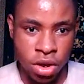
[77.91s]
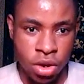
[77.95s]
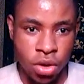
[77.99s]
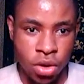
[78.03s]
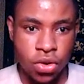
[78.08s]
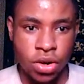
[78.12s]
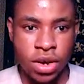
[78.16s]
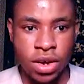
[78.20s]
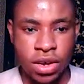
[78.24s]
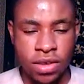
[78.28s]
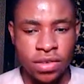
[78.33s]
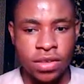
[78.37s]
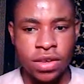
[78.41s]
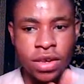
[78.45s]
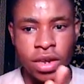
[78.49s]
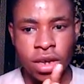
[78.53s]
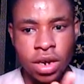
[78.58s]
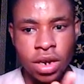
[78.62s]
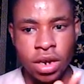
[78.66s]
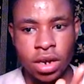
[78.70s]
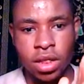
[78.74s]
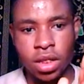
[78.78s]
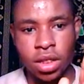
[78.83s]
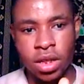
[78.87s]
You can see
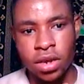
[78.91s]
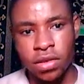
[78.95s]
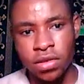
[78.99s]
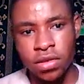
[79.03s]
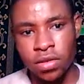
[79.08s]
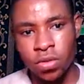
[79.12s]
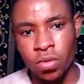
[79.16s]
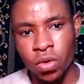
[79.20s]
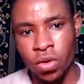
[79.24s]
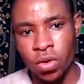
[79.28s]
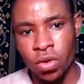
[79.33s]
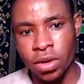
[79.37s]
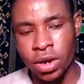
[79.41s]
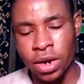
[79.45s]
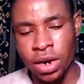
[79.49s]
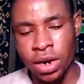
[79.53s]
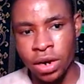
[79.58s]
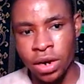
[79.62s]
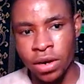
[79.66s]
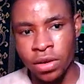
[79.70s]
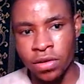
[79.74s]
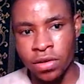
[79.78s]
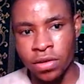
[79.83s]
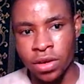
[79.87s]
here this one
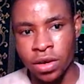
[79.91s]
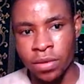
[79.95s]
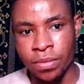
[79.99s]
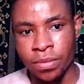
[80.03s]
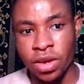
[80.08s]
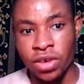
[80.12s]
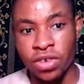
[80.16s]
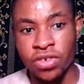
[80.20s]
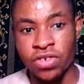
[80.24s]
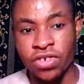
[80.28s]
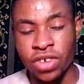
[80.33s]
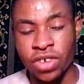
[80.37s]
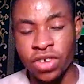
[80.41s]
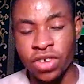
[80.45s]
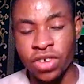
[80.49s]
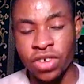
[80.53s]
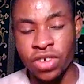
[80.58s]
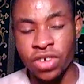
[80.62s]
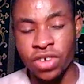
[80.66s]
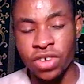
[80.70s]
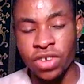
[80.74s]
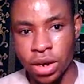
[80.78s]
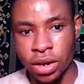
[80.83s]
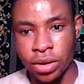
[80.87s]
has a
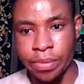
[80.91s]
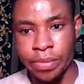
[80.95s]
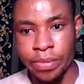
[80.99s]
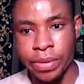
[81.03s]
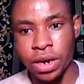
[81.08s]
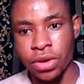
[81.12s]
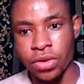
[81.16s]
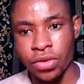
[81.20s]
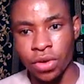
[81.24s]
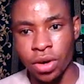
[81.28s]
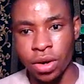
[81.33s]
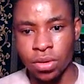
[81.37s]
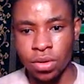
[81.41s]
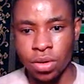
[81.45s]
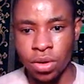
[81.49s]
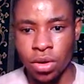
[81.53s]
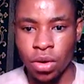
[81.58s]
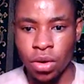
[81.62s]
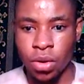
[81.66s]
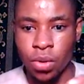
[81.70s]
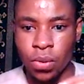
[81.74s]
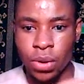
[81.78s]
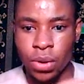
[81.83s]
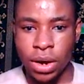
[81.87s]
shadow in the background while